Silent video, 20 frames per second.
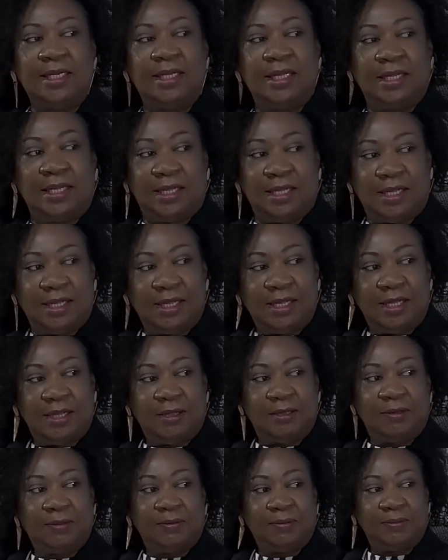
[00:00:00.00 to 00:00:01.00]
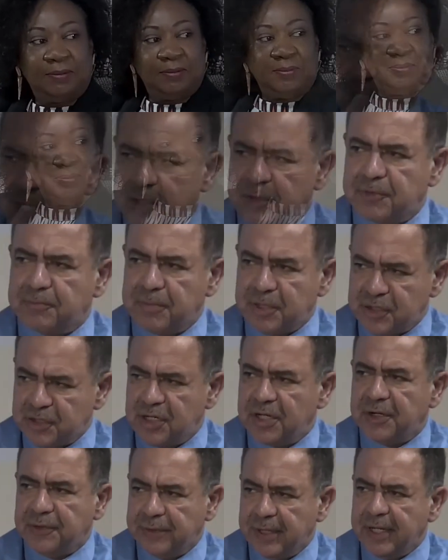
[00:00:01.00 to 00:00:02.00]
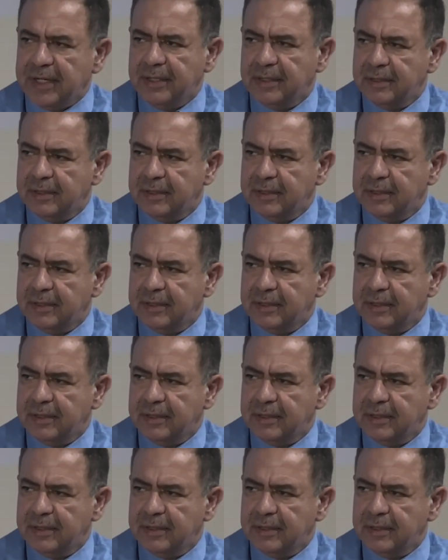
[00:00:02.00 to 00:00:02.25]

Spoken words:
So basically they use the cell's machinery.